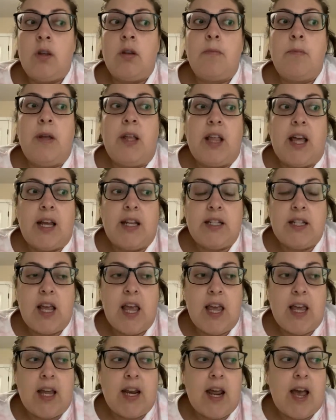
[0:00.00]
be like,
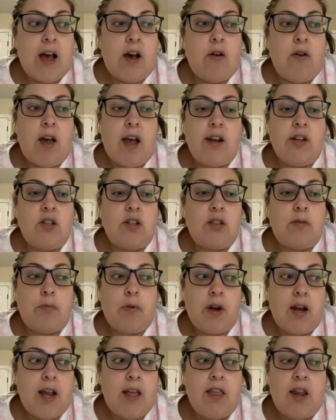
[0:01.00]
take it out. I just
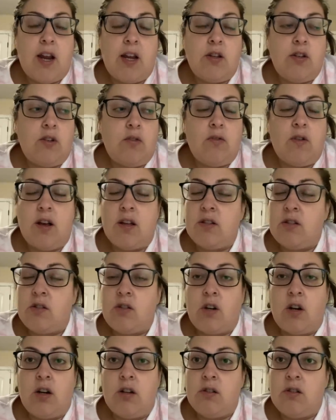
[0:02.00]
pray that I do not
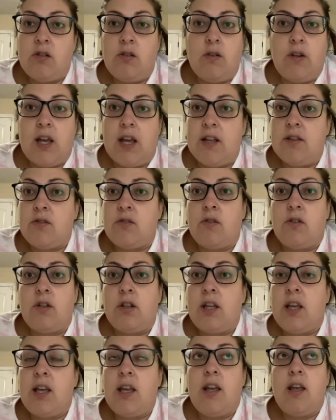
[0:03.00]
start two days
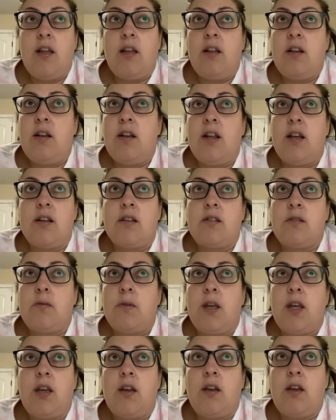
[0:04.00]
early next
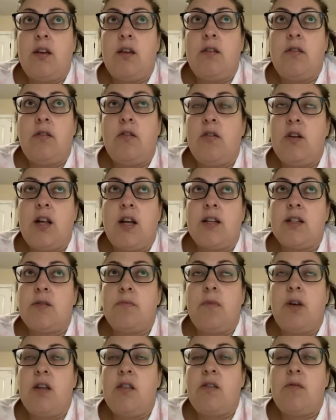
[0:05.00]
week or next
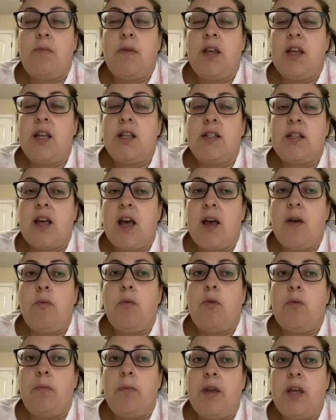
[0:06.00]
month because I
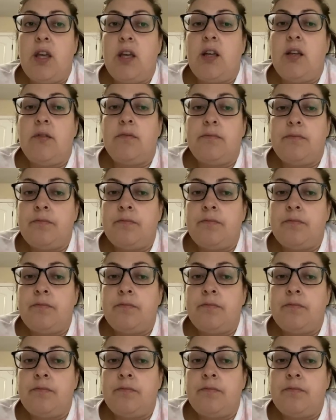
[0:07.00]
will be,